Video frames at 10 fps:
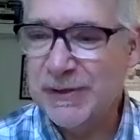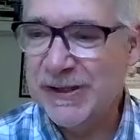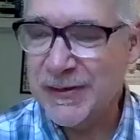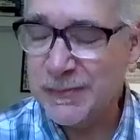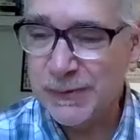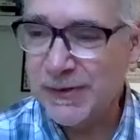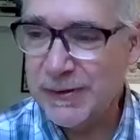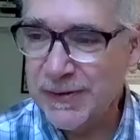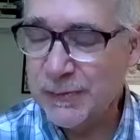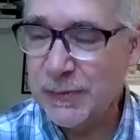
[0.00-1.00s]
because we're
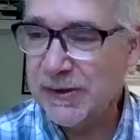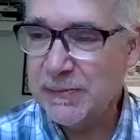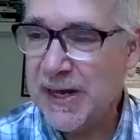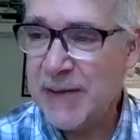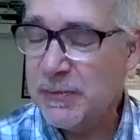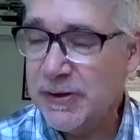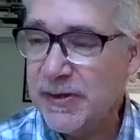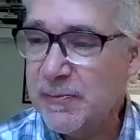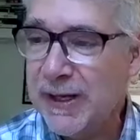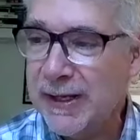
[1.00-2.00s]
curious what can happen
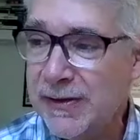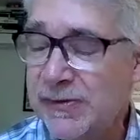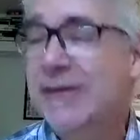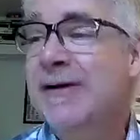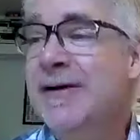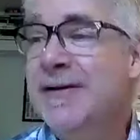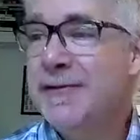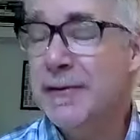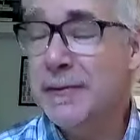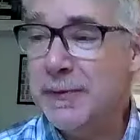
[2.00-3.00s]
on the page?
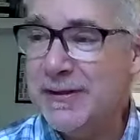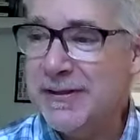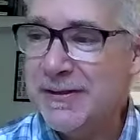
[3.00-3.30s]
So